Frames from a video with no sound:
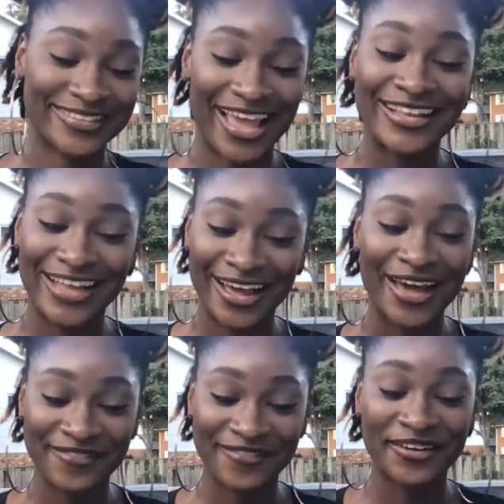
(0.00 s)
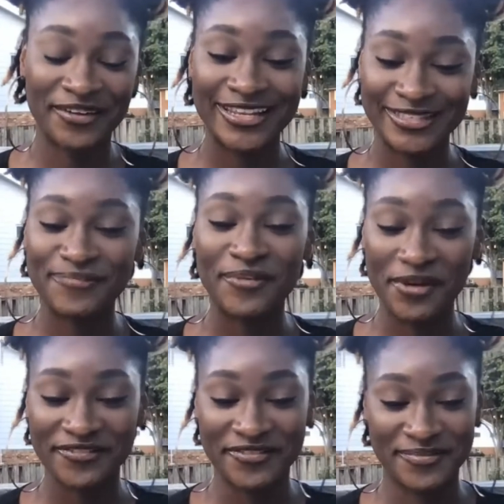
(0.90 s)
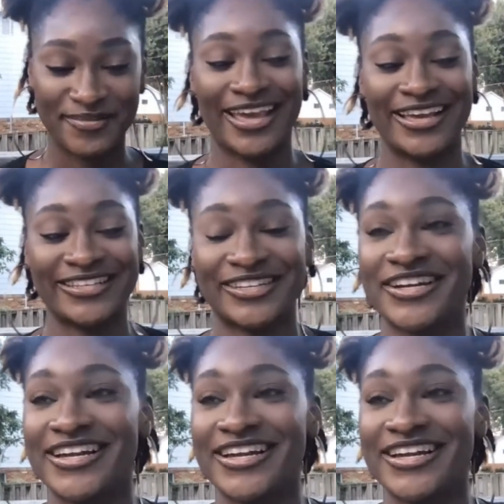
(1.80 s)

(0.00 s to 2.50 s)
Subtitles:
I feel that it's important for me to answer.